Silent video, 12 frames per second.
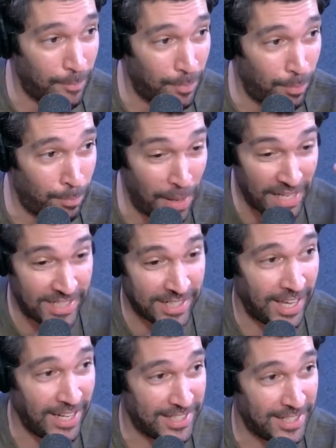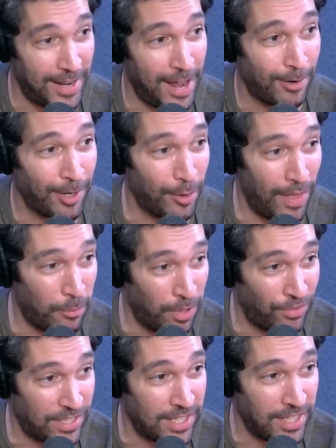best case scenario that
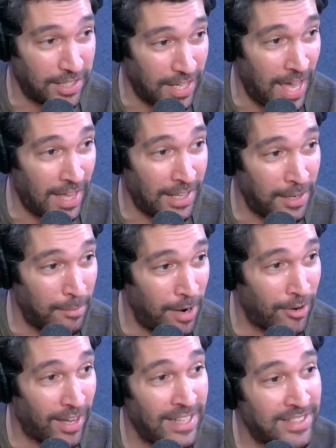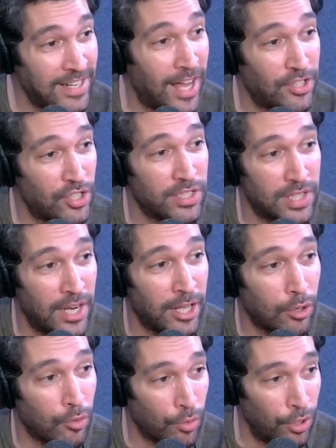we've seen yet in America, it's not just that
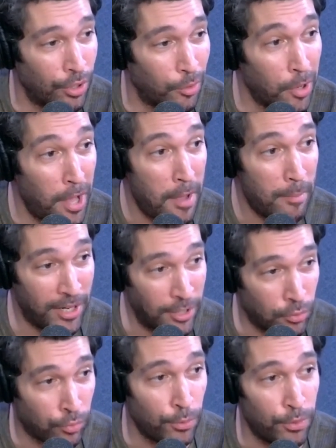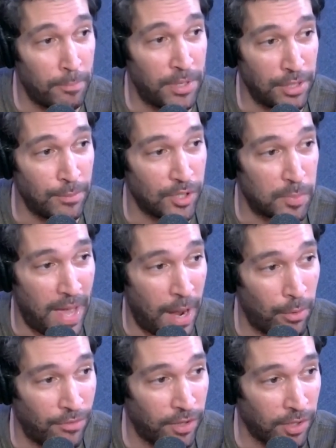it grew, but it grew to be the most powerful